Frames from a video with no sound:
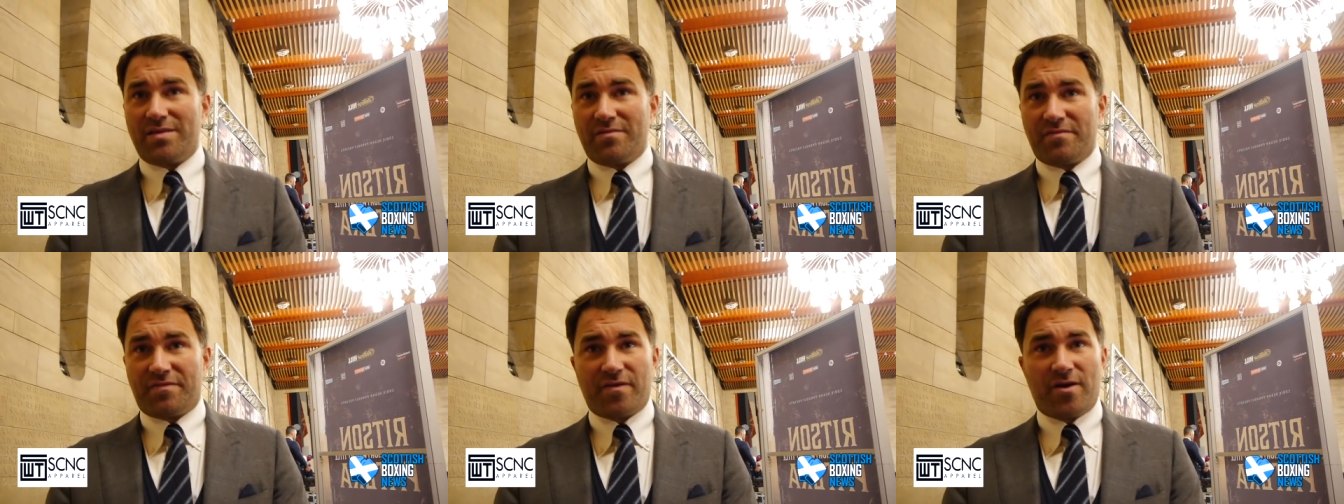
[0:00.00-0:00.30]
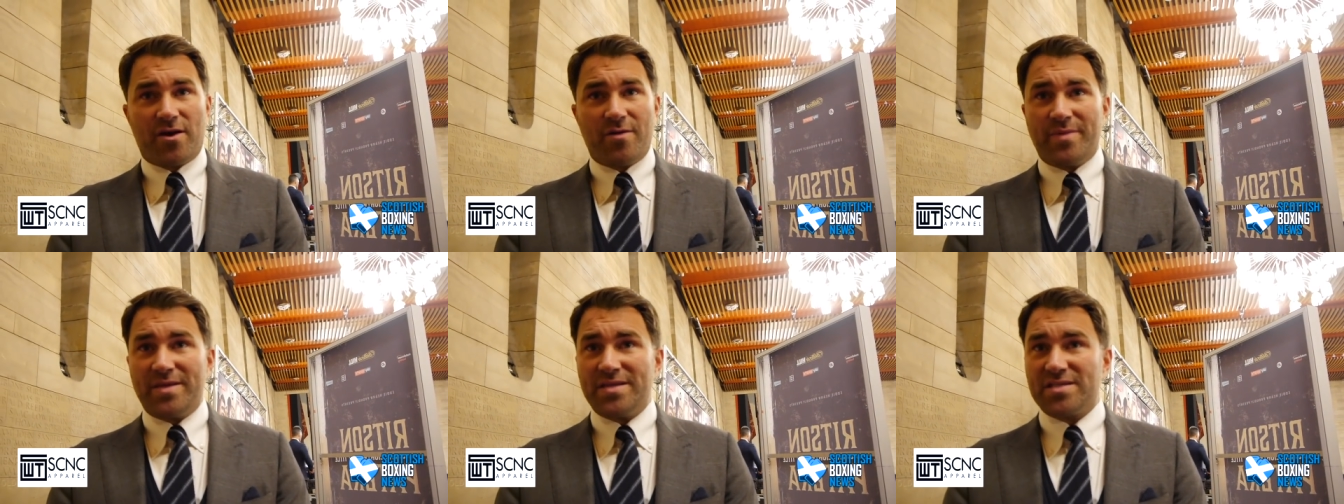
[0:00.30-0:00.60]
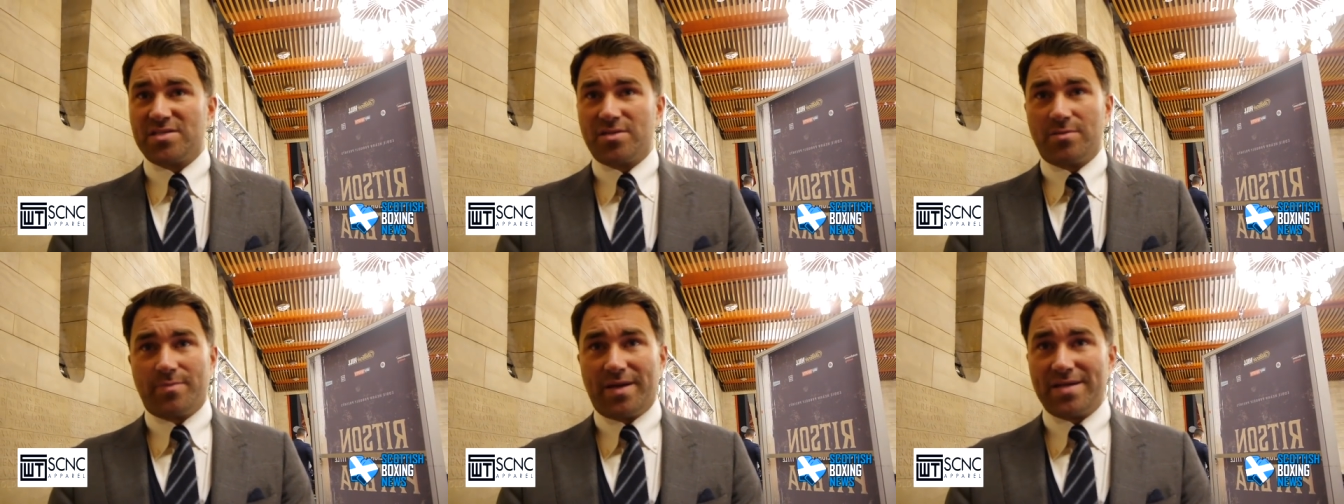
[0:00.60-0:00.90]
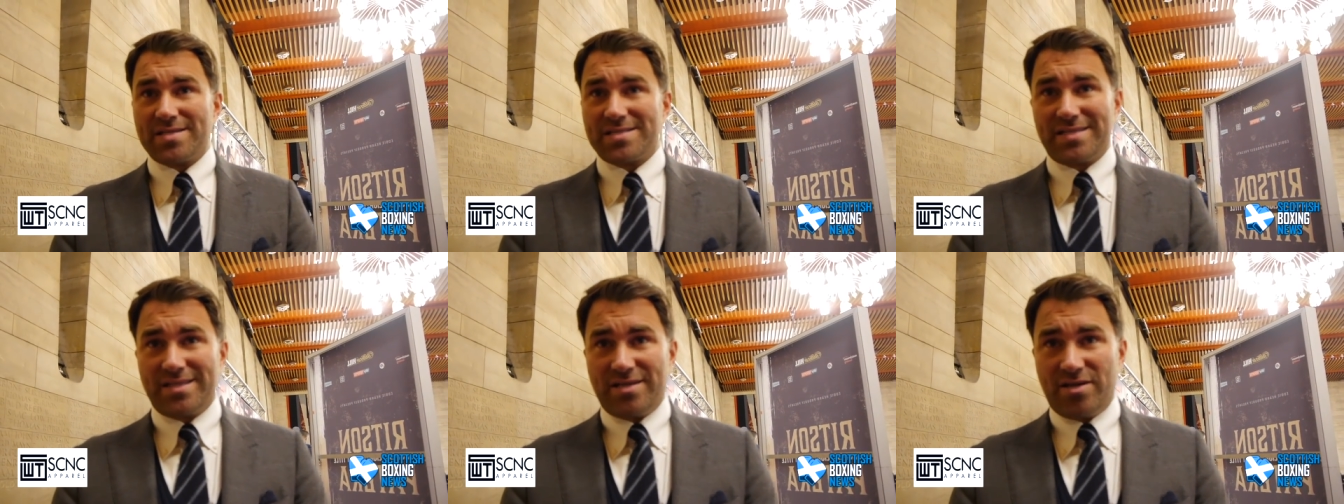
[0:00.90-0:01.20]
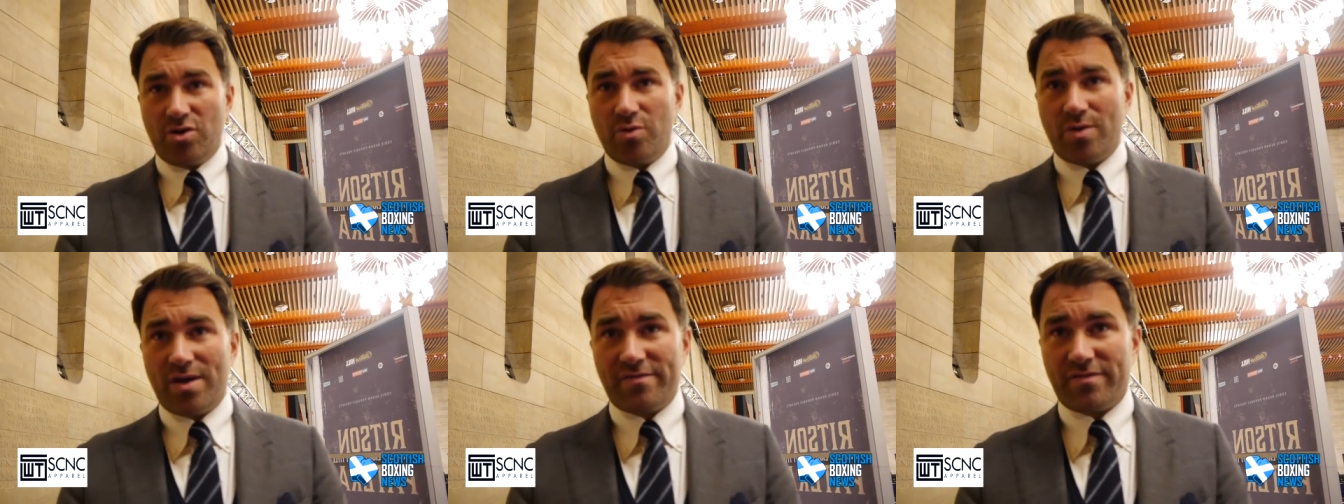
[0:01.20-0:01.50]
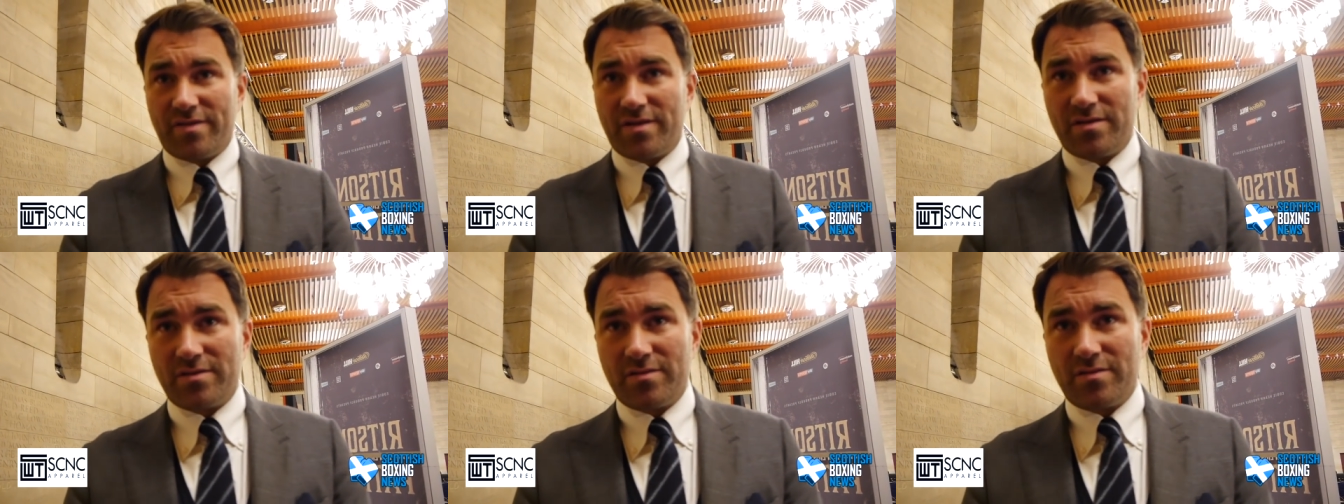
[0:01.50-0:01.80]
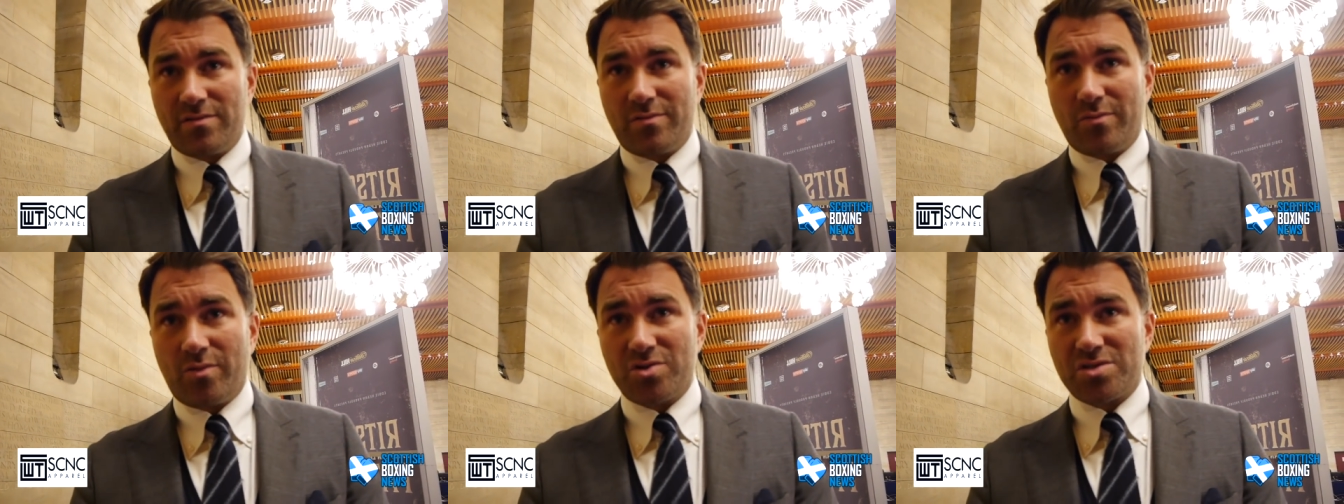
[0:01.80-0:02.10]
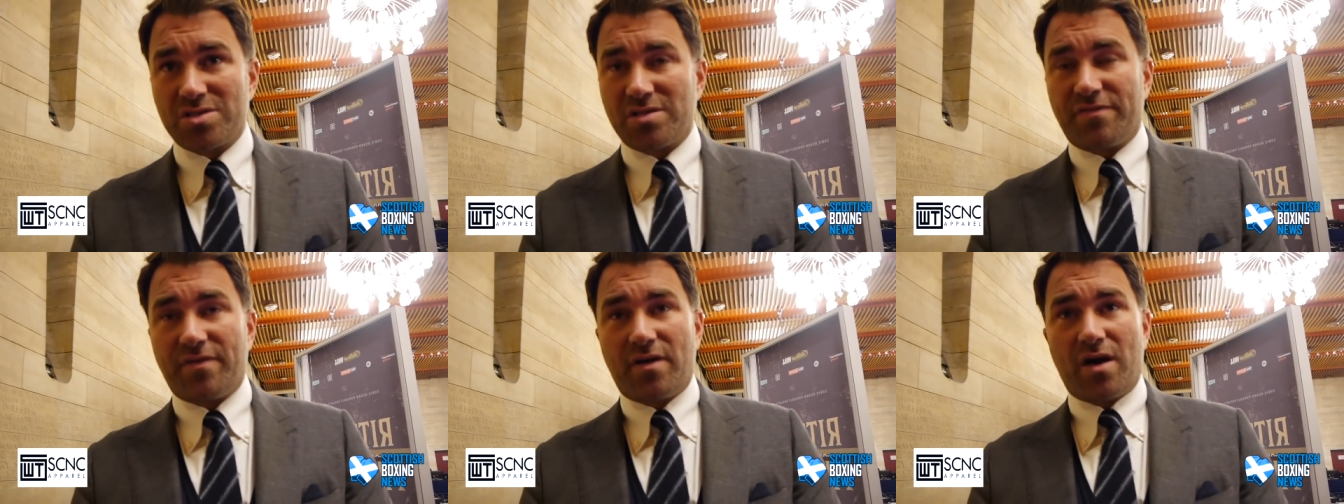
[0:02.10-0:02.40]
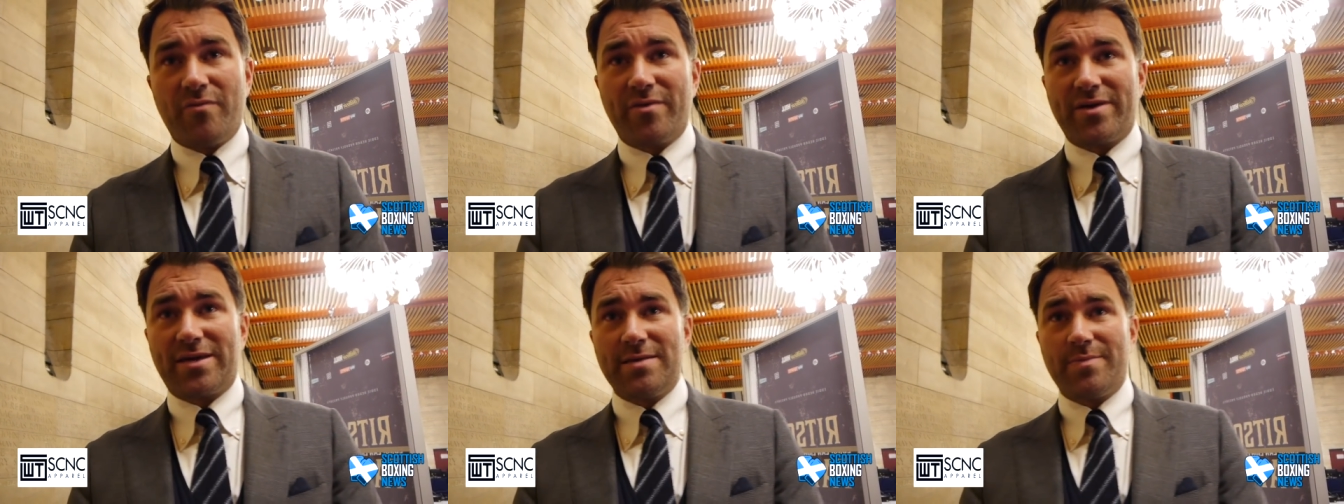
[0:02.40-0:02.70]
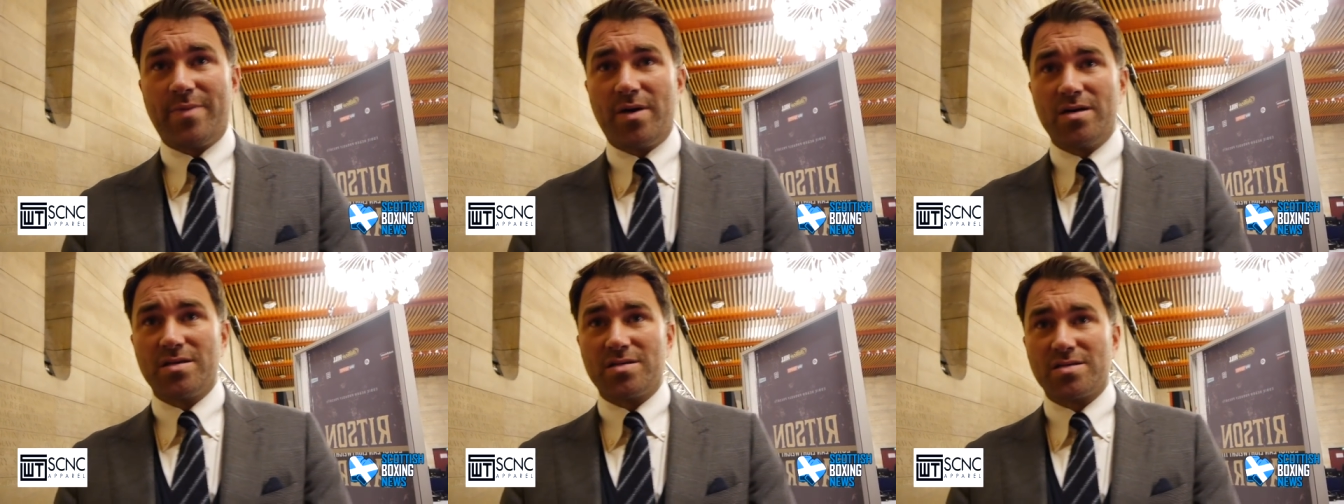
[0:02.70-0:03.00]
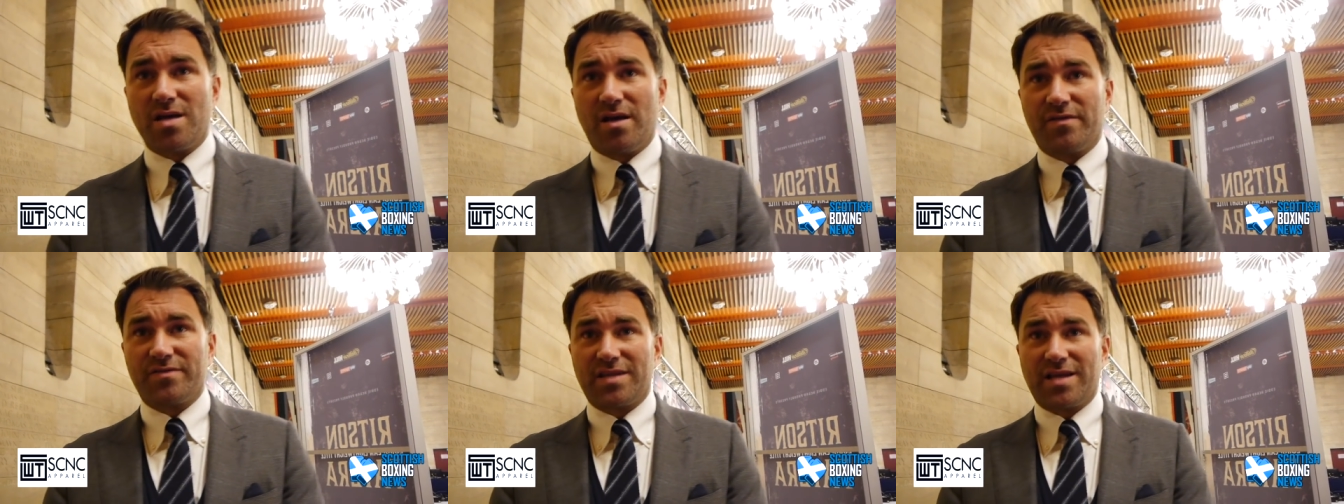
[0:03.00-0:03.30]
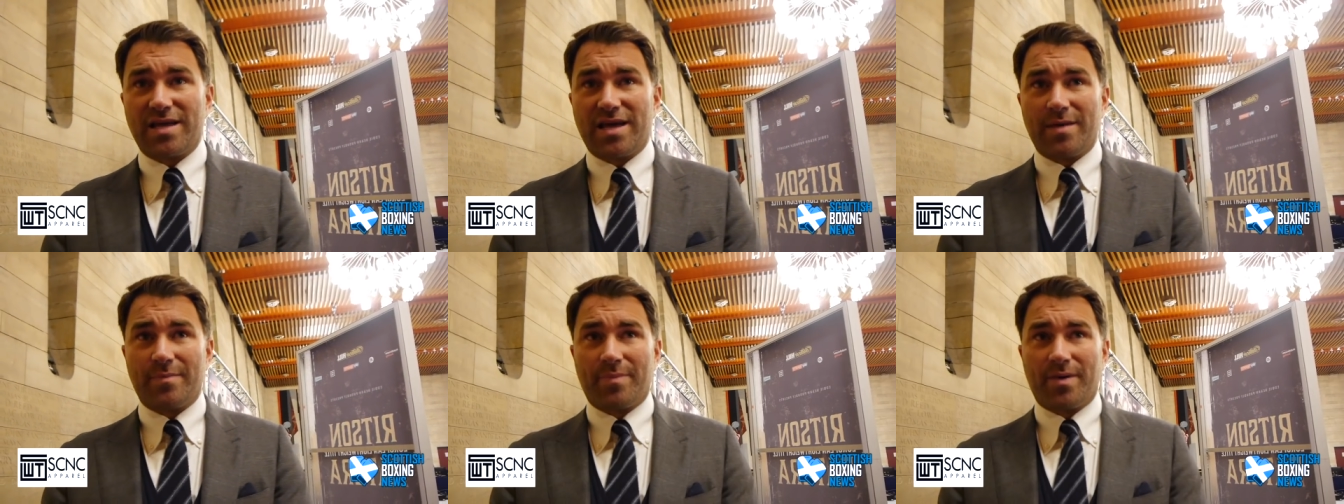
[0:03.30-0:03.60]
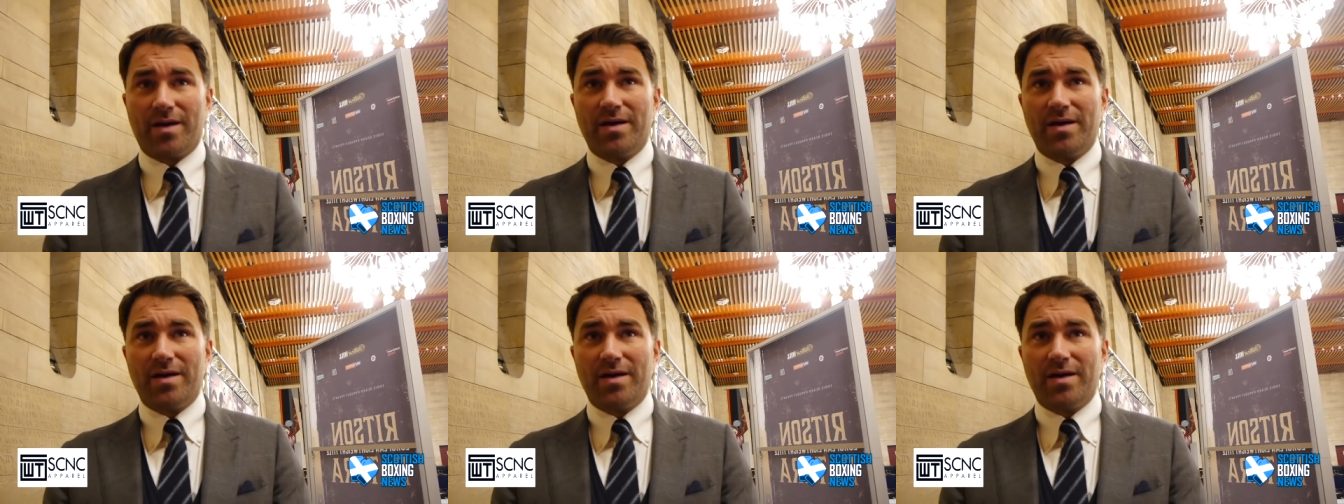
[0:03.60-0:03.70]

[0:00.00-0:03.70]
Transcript: then throw him into basically whoever wants to fight Ricky Burns after that.